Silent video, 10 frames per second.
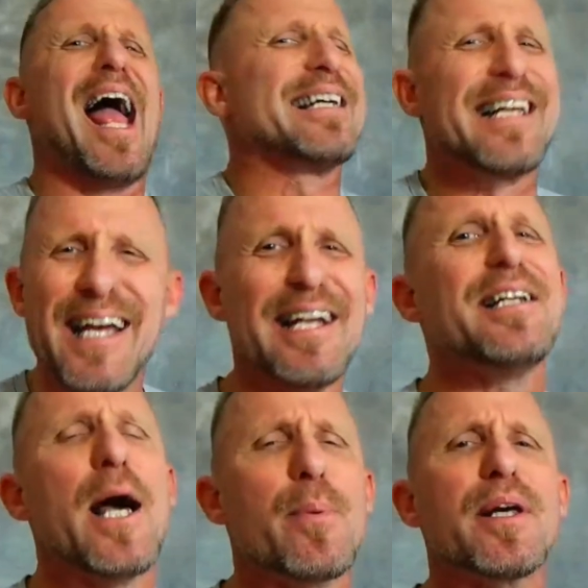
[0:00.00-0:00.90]
and King
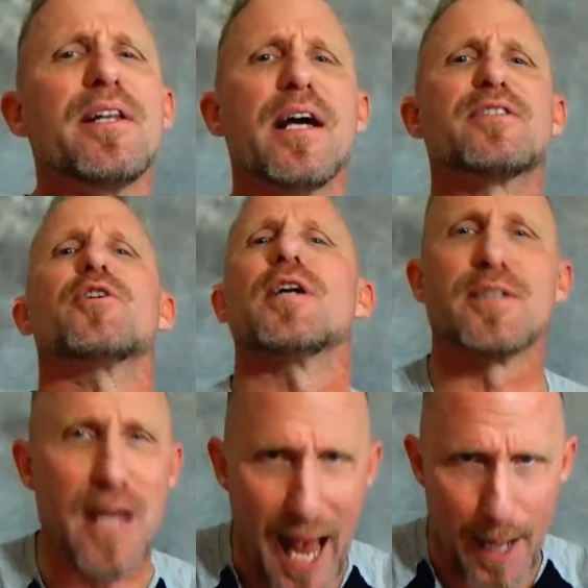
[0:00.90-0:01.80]
Nebuchadnezzar
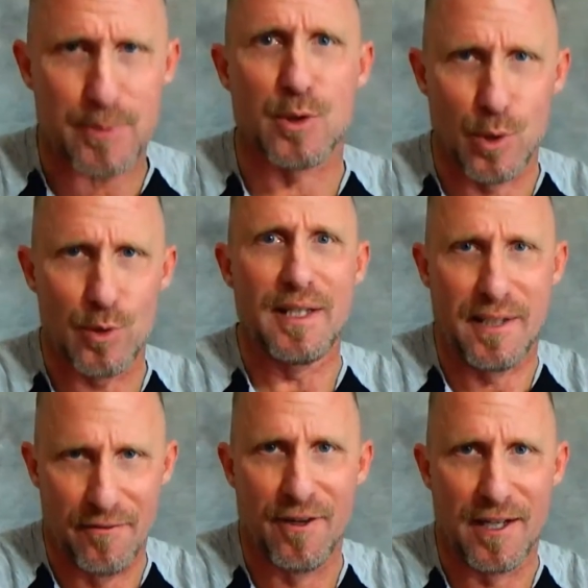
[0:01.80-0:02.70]
is absolutely
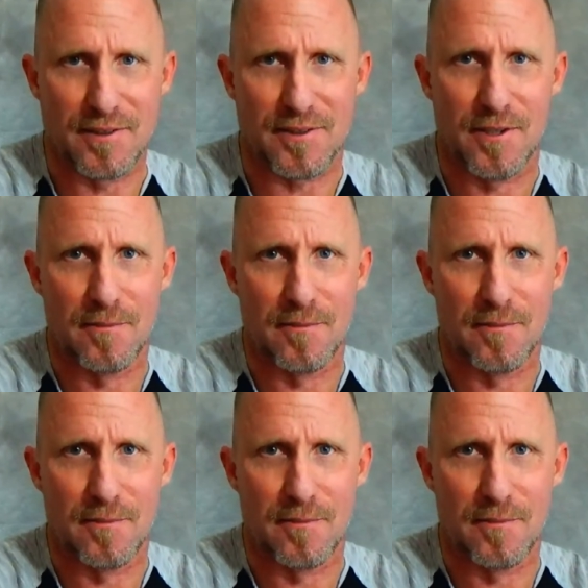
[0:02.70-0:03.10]
convinced.